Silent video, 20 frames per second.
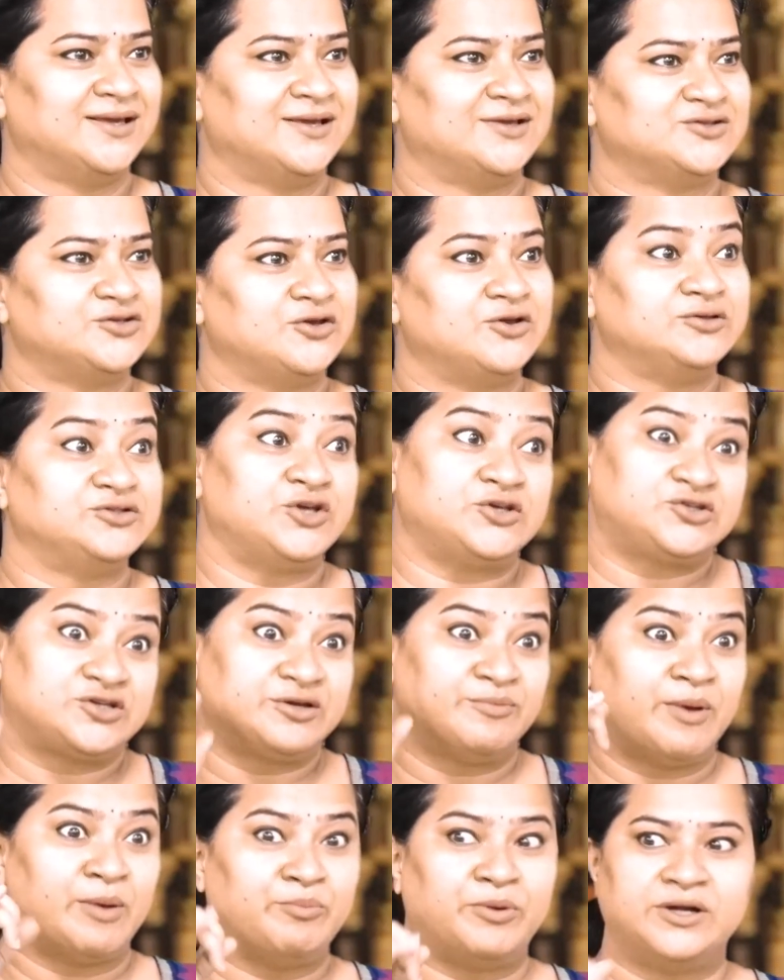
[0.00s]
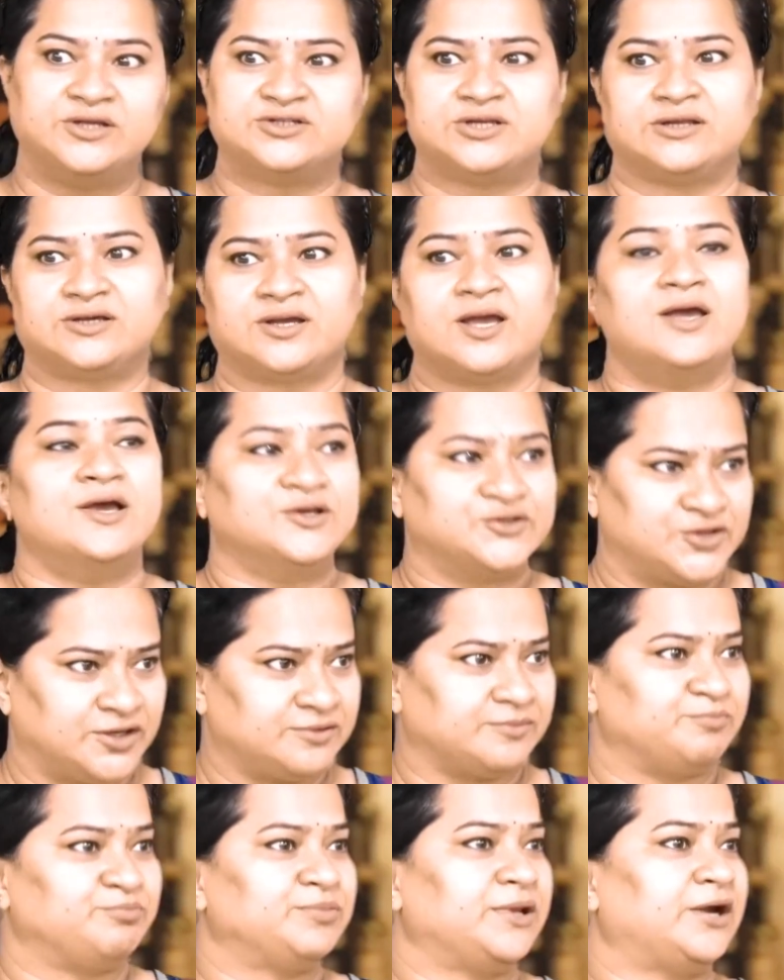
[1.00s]
So he just remembered, he's like, sir,
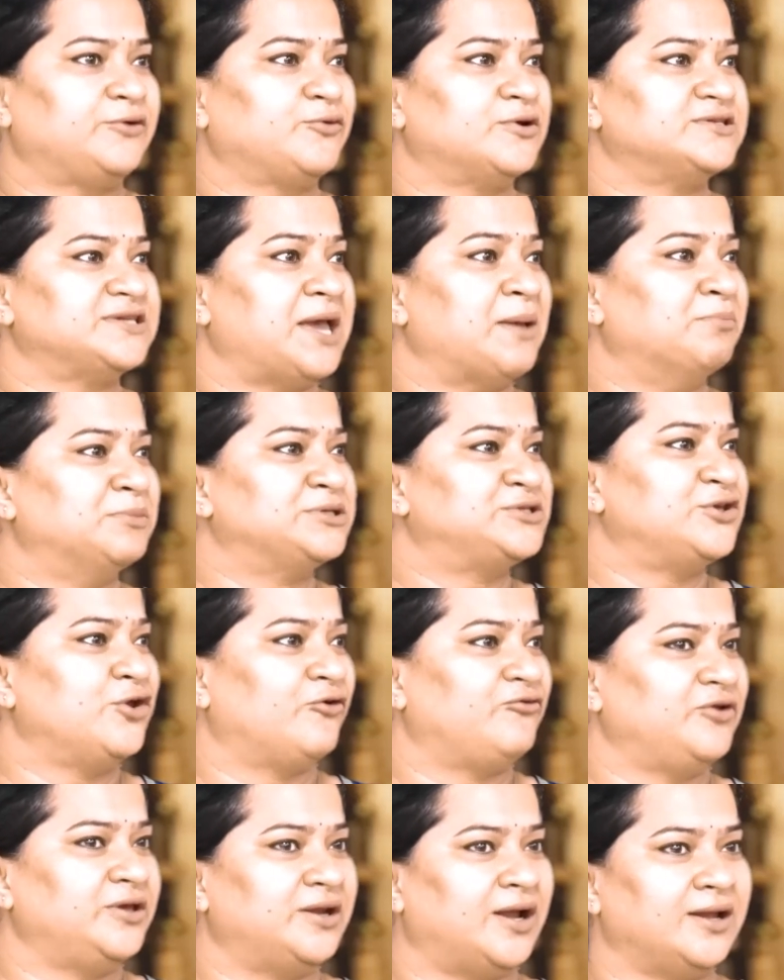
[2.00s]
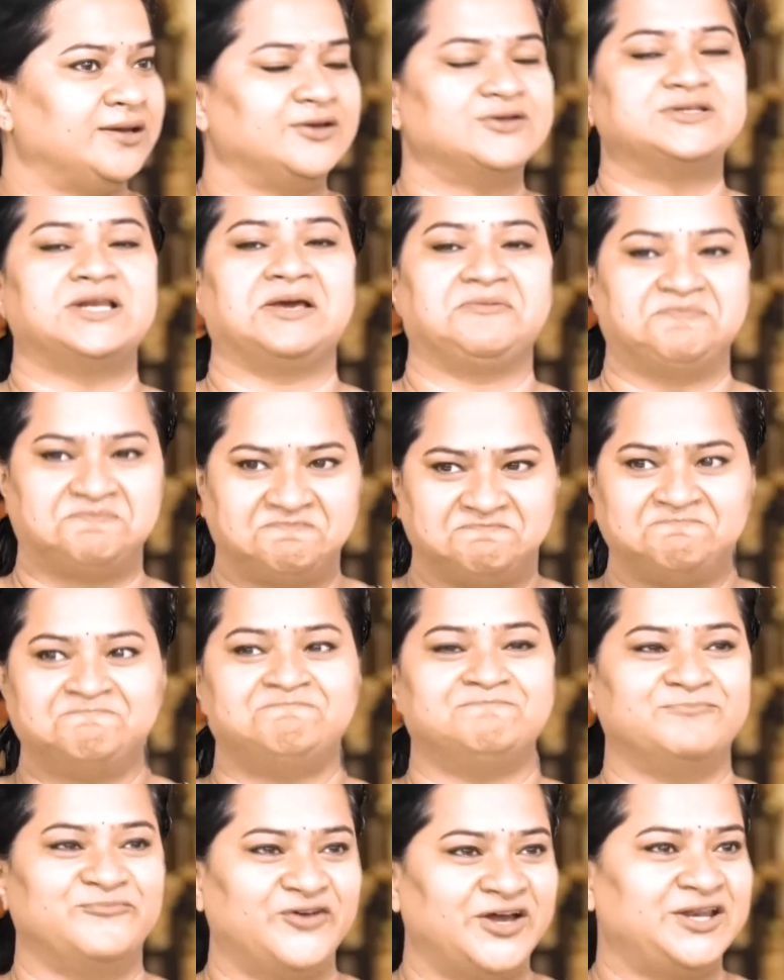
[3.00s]
that was Embassy of Iran. He's like,
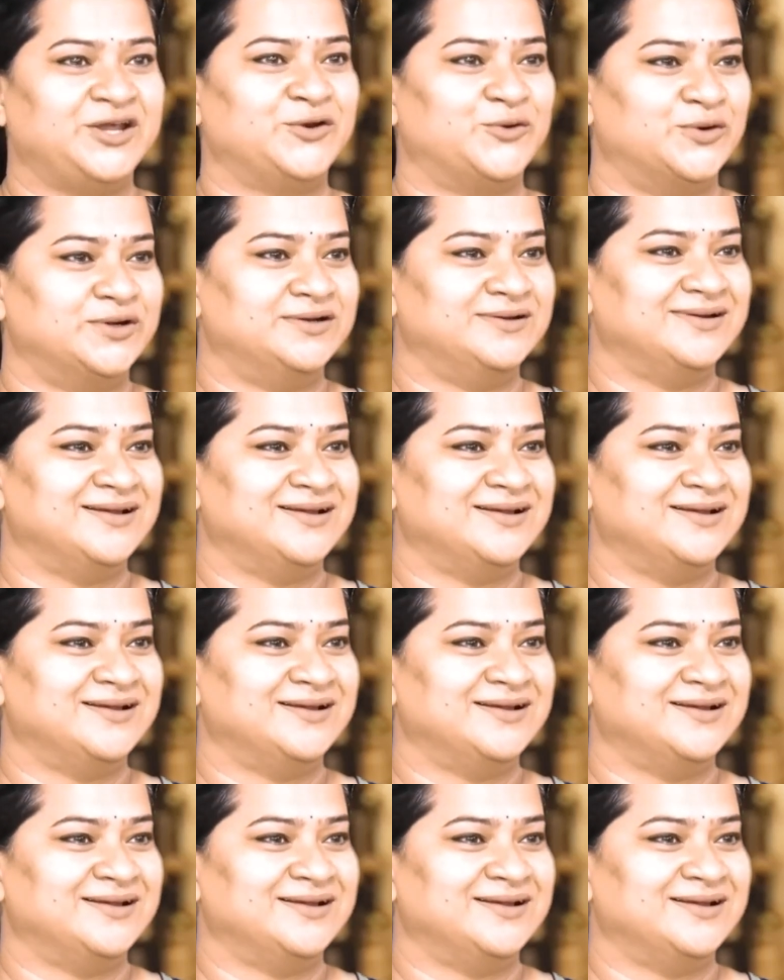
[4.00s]
very good.